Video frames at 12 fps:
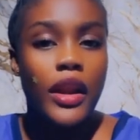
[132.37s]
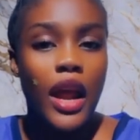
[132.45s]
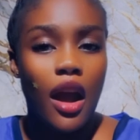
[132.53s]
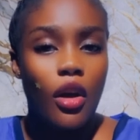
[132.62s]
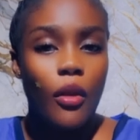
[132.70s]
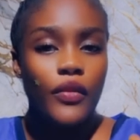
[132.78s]

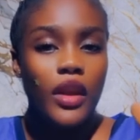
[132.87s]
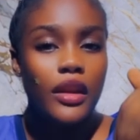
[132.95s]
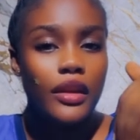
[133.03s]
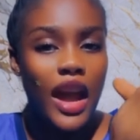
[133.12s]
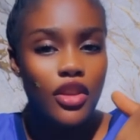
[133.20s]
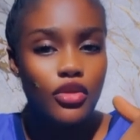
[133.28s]
Now
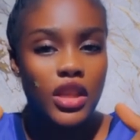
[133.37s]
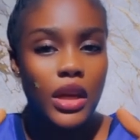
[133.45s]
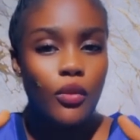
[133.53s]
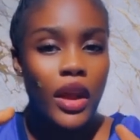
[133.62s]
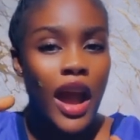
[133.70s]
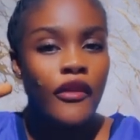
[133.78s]
in that U
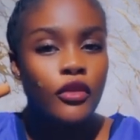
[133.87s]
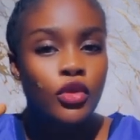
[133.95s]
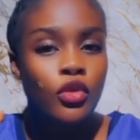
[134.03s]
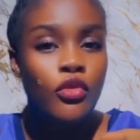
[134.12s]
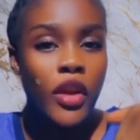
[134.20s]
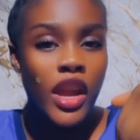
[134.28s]
shape we have
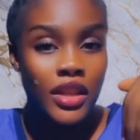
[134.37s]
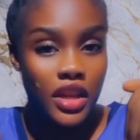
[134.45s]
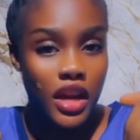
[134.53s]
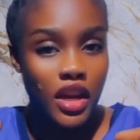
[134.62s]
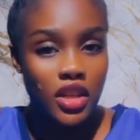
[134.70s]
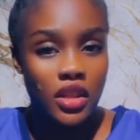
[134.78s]
2
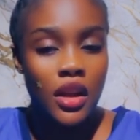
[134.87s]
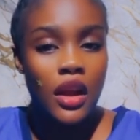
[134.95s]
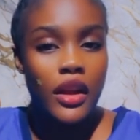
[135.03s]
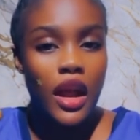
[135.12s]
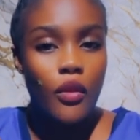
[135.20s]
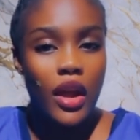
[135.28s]
raised edges.
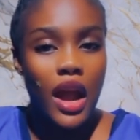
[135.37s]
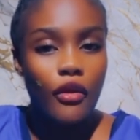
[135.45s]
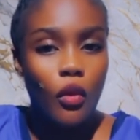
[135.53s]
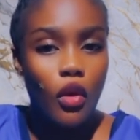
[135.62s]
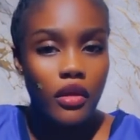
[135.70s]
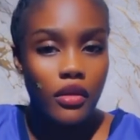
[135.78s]
Now we
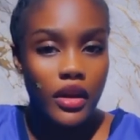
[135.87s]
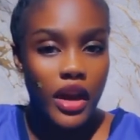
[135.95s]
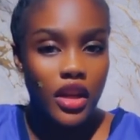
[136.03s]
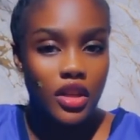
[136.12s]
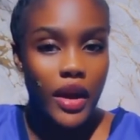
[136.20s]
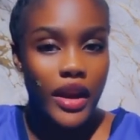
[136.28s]
have one
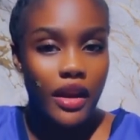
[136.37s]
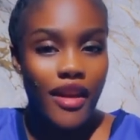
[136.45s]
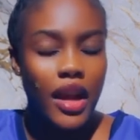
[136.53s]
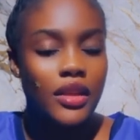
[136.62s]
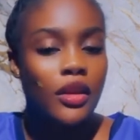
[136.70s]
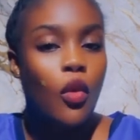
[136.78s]
edge by the
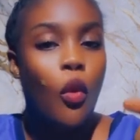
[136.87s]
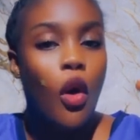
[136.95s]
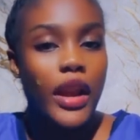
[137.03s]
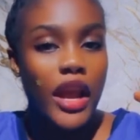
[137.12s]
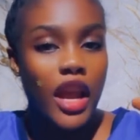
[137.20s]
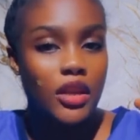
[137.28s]
right,
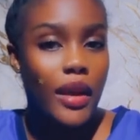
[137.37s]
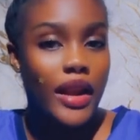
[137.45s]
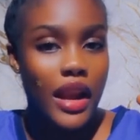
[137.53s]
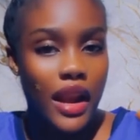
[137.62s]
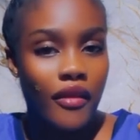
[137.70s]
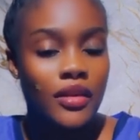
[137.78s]
one edge
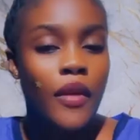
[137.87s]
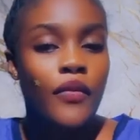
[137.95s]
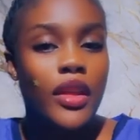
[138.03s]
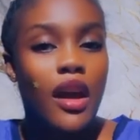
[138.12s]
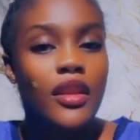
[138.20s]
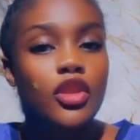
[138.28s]
by the
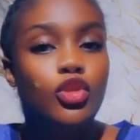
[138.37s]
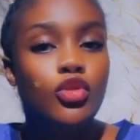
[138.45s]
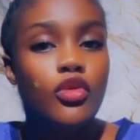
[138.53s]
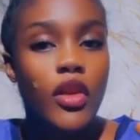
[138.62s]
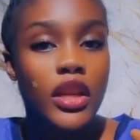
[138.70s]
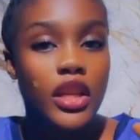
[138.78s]
left. Now these
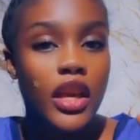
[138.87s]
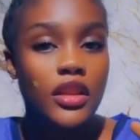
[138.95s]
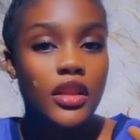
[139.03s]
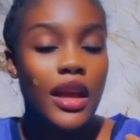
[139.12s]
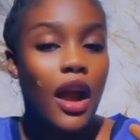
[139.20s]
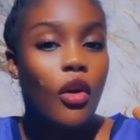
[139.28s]
2 raised
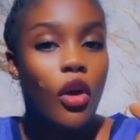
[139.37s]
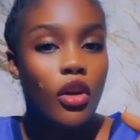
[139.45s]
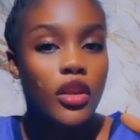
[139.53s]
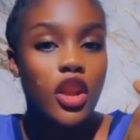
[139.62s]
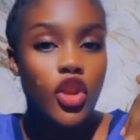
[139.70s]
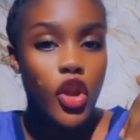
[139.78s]
edges are
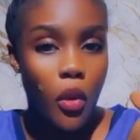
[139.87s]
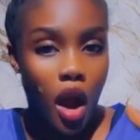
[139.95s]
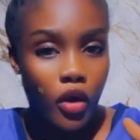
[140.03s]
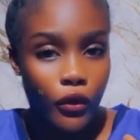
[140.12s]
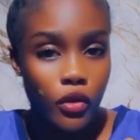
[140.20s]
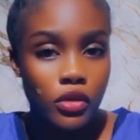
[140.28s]
called the
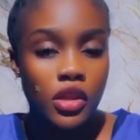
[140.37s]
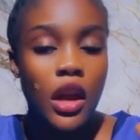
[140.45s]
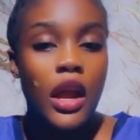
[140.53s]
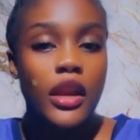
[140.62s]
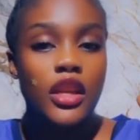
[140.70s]
neural folds.